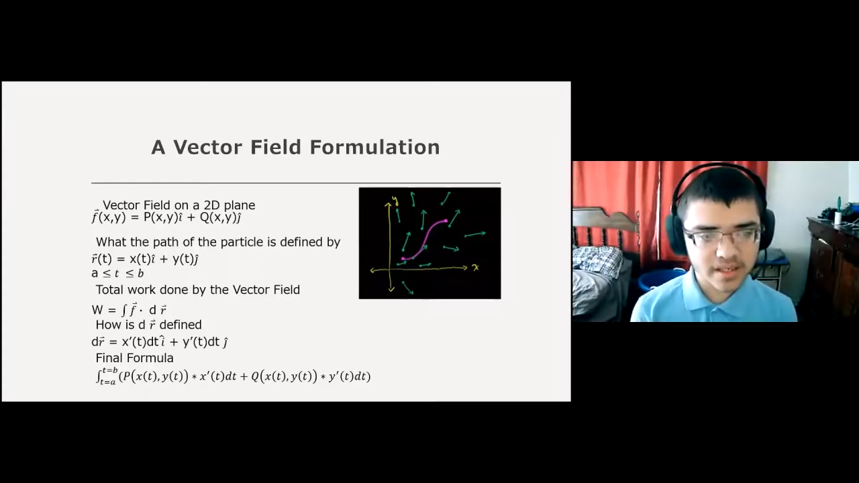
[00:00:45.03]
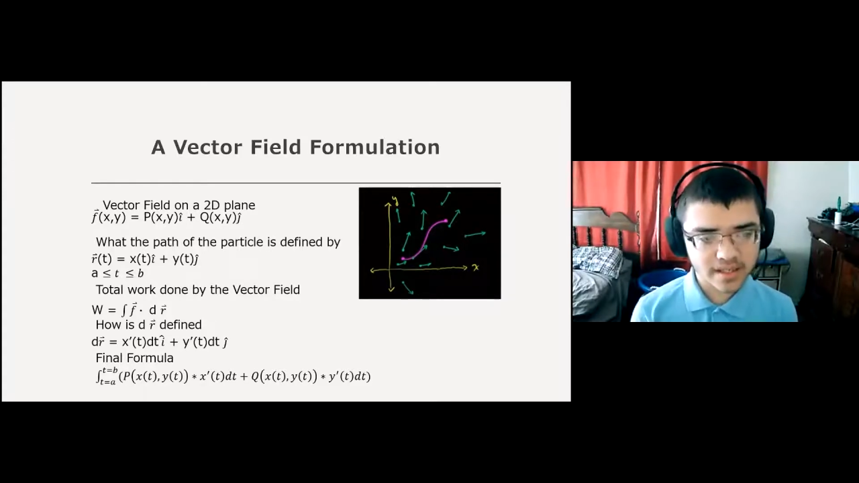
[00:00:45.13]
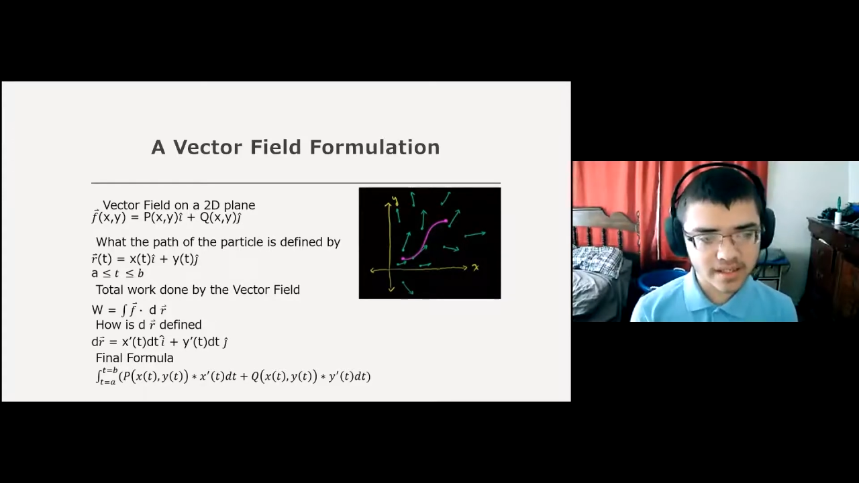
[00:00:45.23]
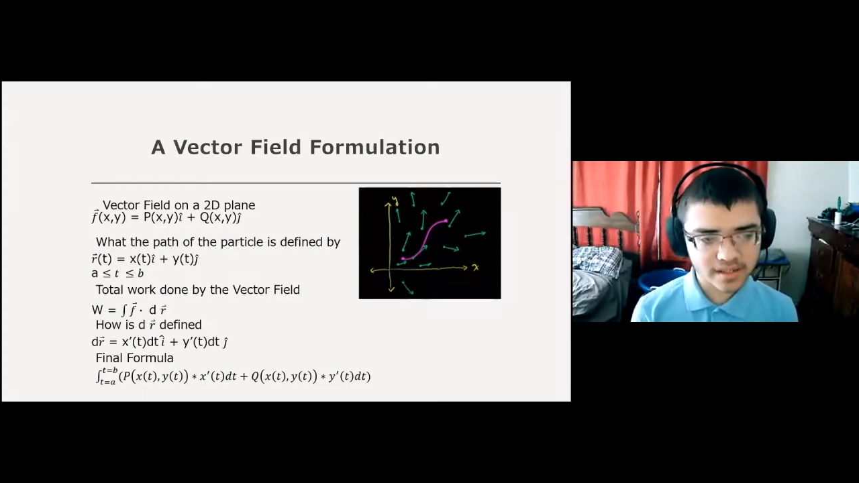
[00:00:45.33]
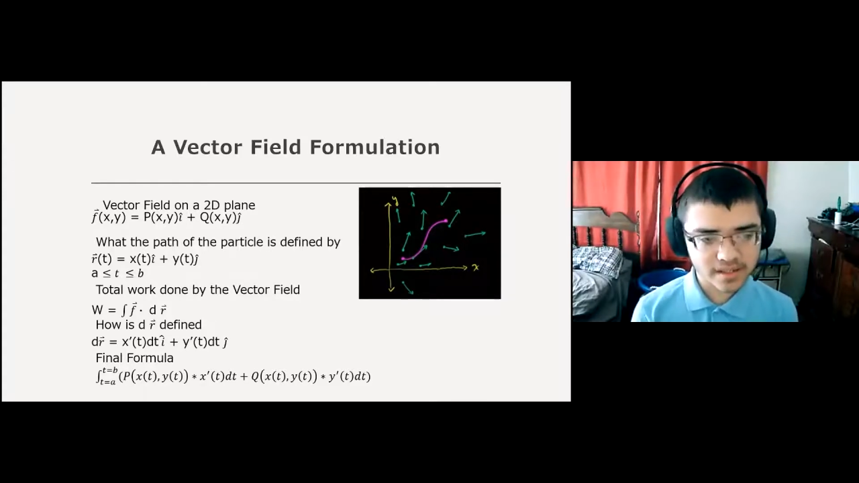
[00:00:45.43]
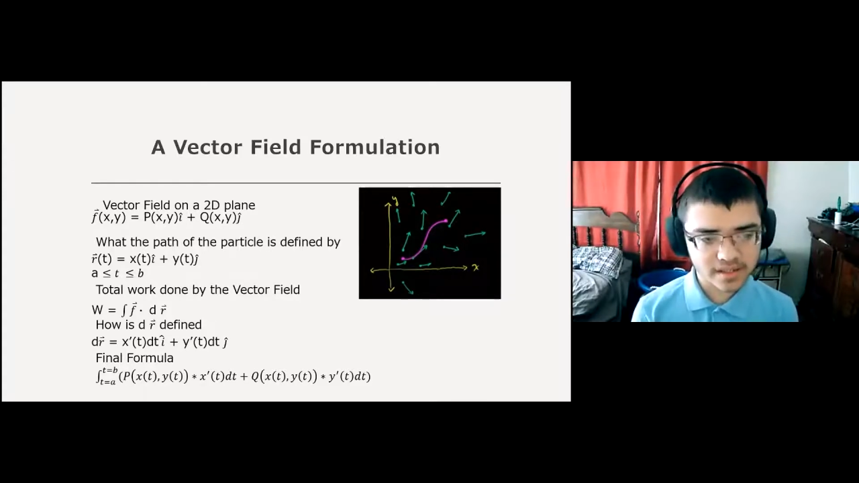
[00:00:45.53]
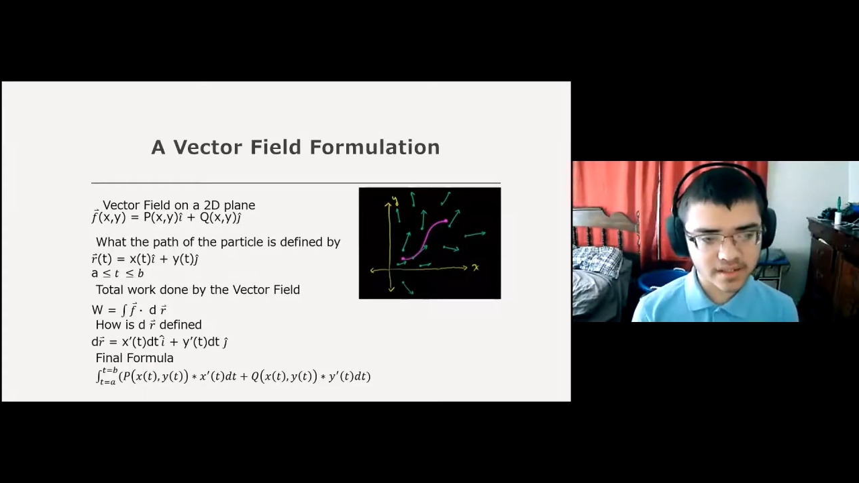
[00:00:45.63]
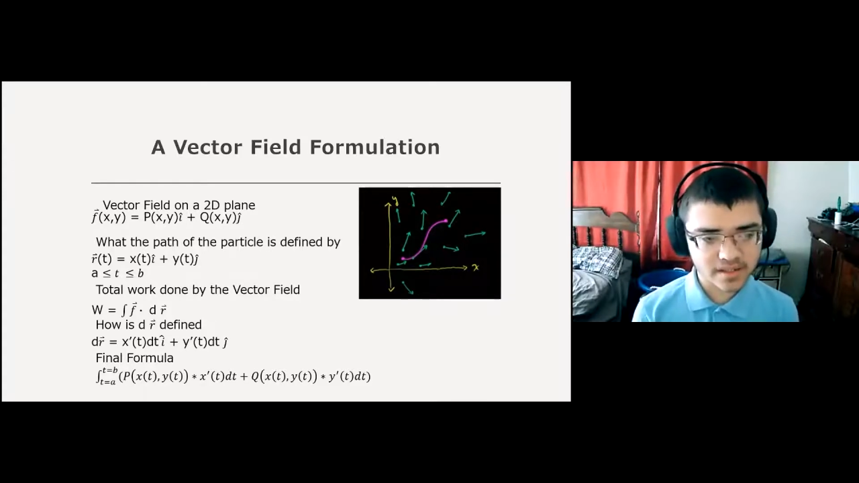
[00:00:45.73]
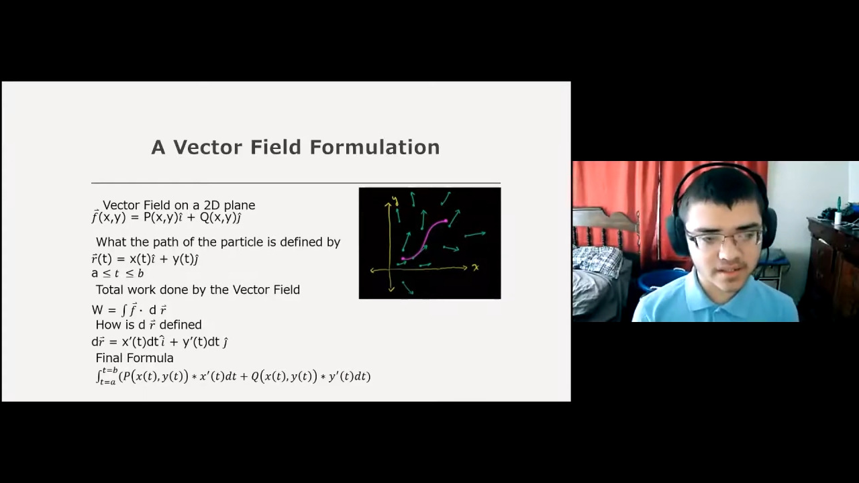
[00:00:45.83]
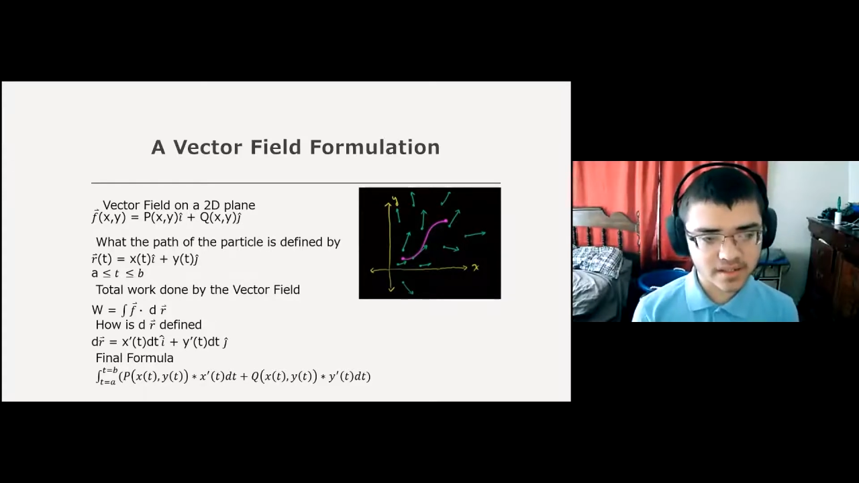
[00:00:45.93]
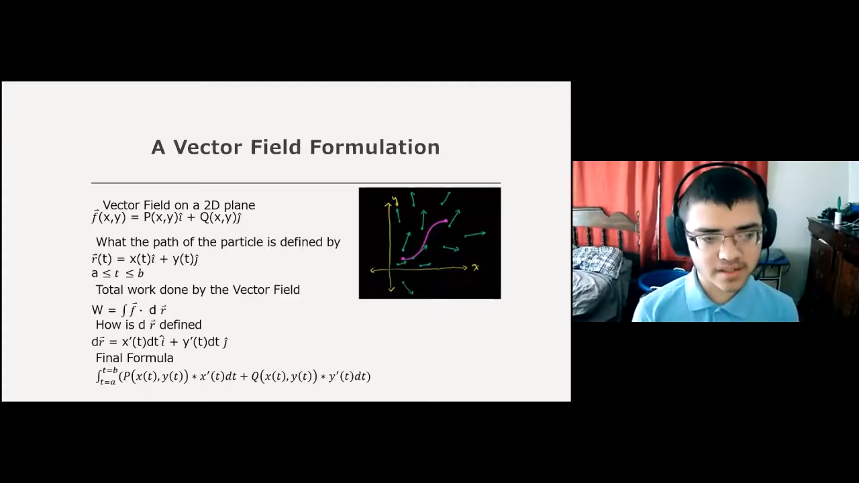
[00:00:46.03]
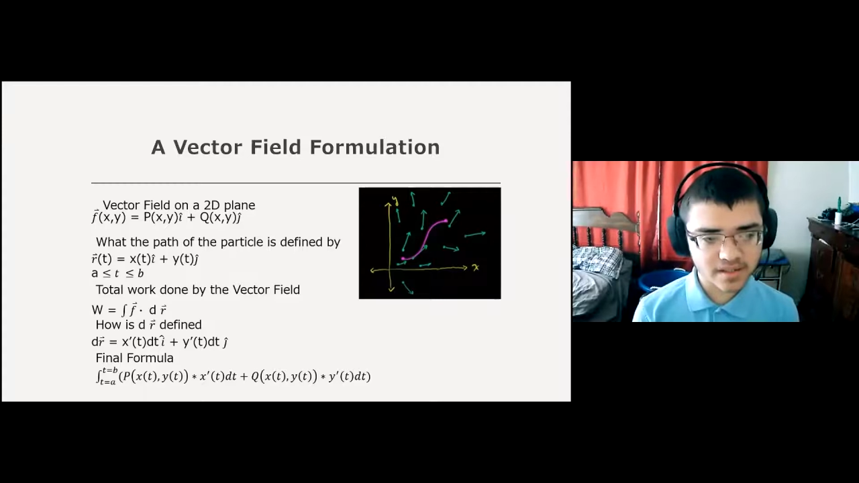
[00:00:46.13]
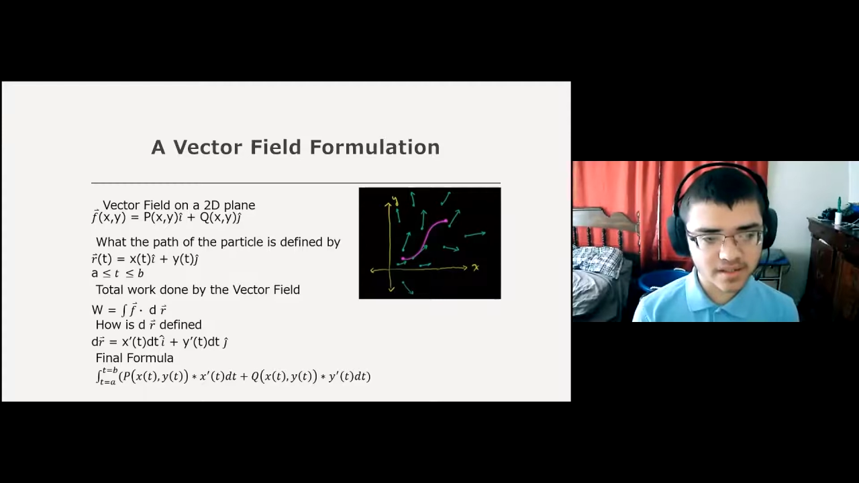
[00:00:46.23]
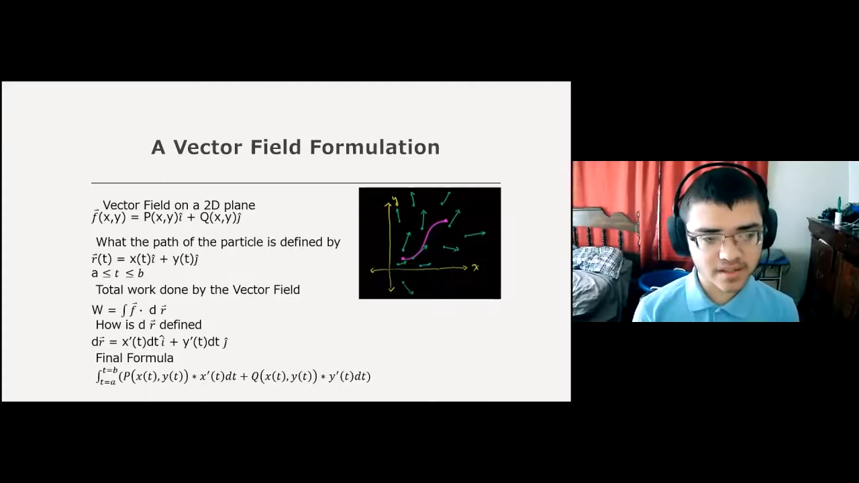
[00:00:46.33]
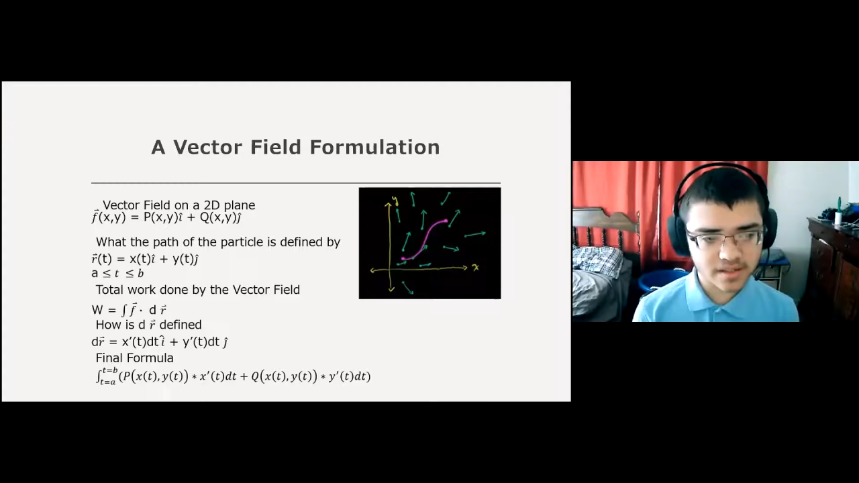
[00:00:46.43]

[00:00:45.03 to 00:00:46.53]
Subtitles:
is the